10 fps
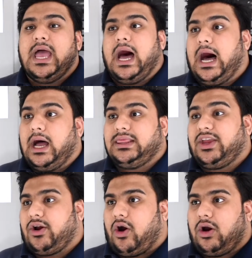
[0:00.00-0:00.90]

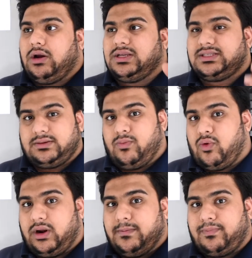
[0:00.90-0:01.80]
There are
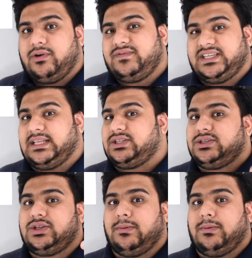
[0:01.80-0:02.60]
more improved sensors, so the